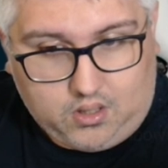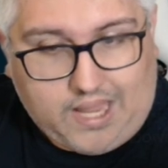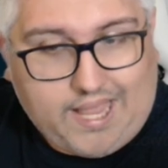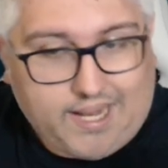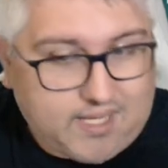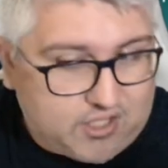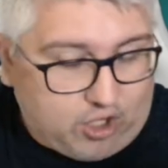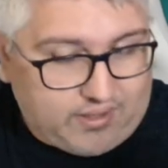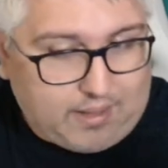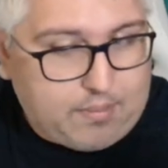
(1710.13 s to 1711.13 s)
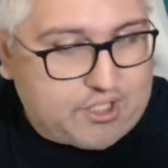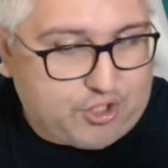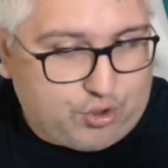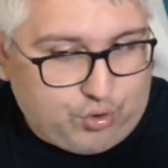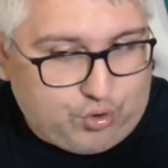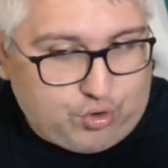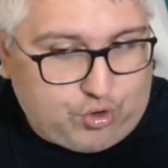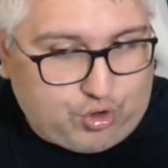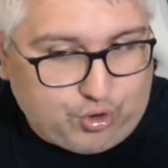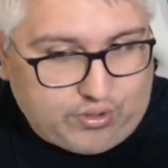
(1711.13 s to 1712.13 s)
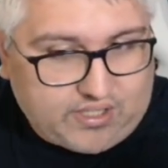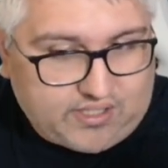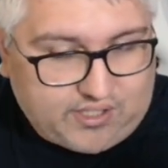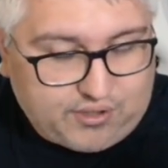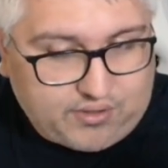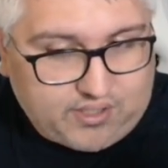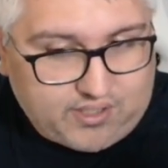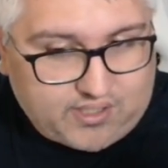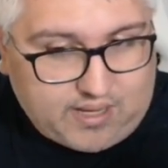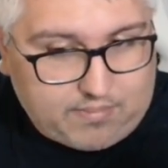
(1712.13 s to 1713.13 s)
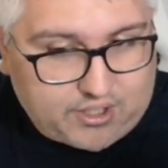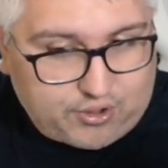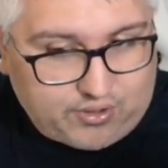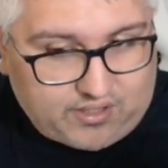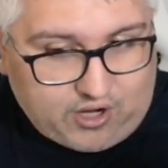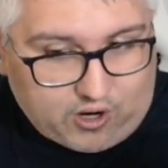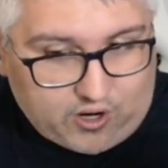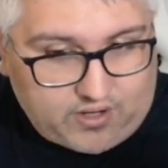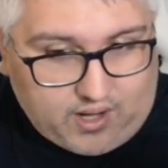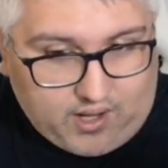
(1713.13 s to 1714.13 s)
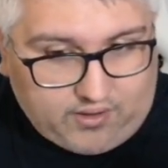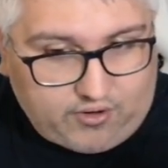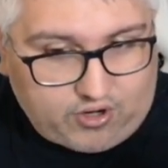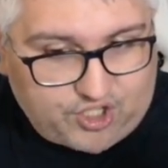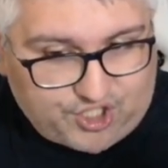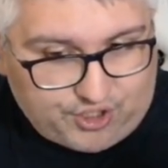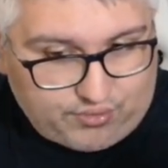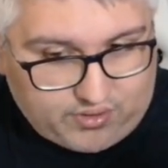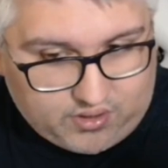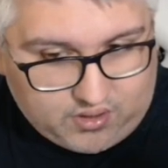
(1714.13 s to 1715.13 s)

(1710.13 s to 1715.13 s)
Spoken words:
And it's not damage to the shield, it's damage to the target under a shield.